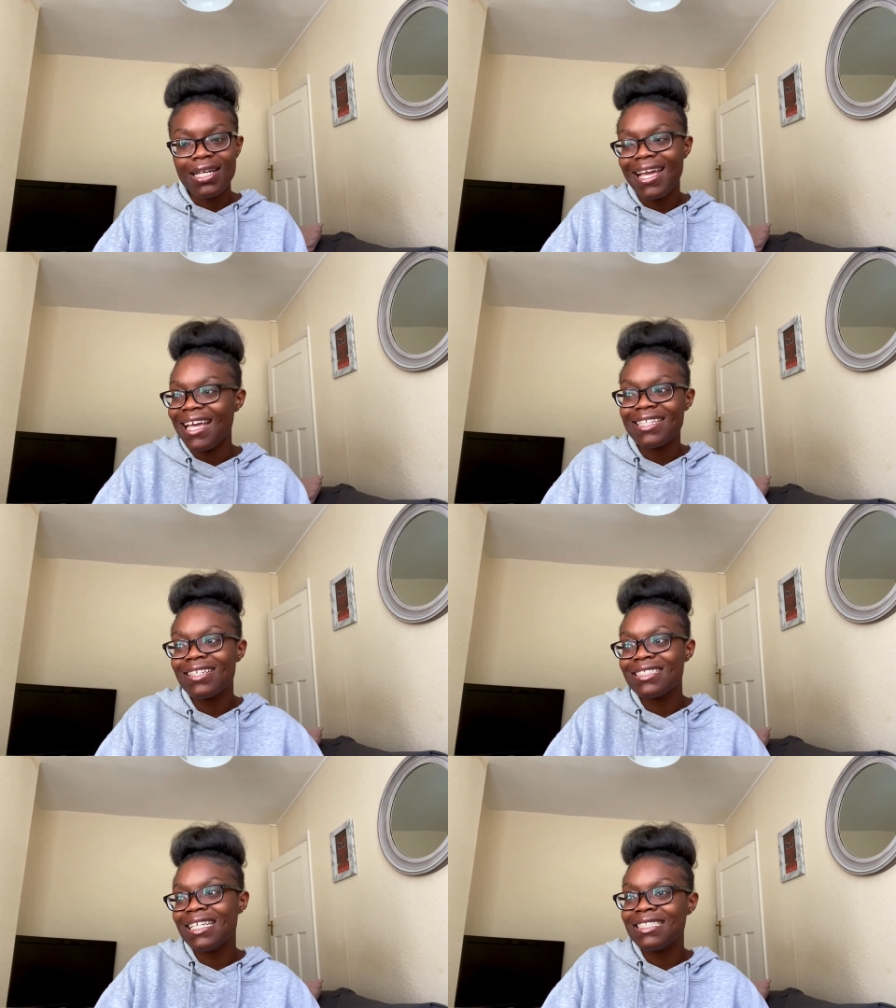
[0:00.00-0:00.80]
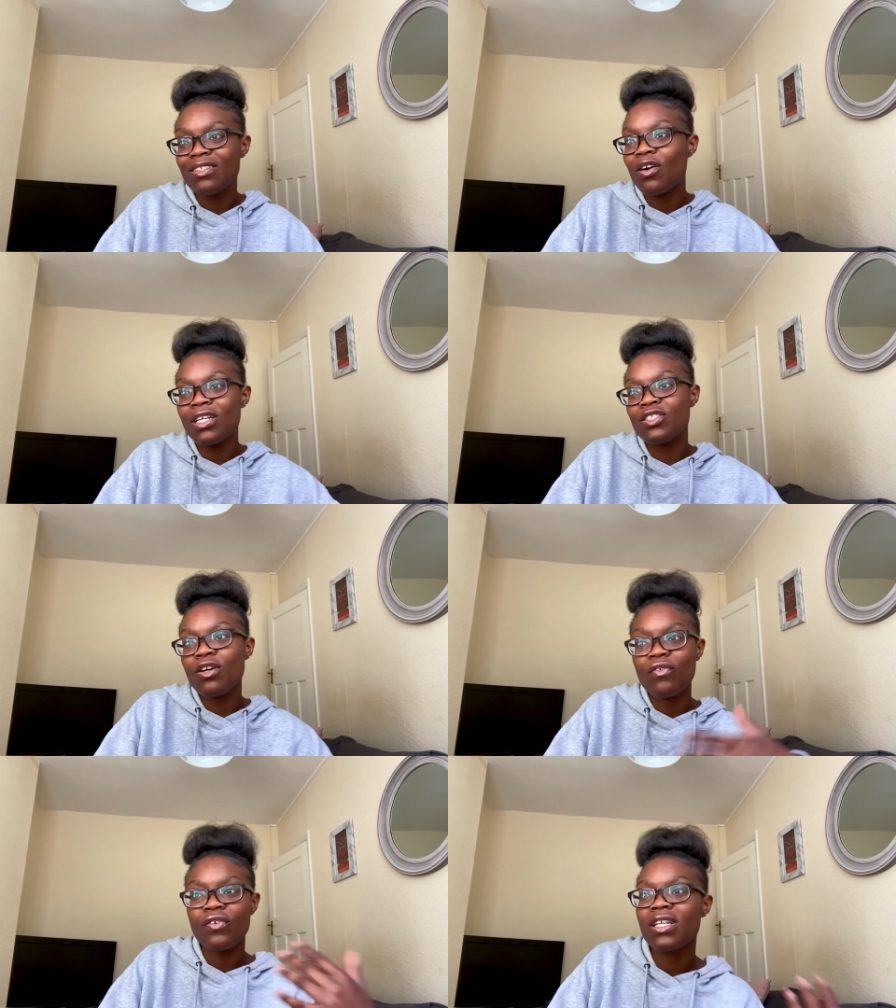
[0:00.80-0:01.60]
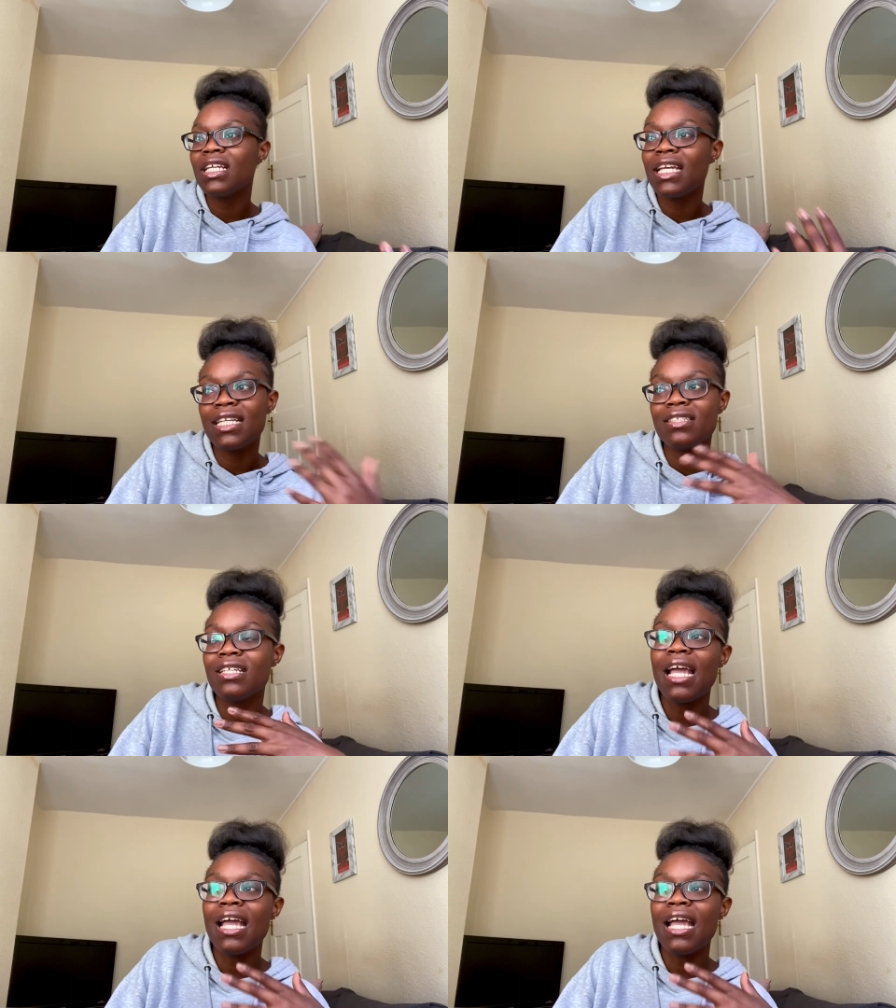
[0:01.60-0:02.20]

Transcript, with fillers: It's not funny.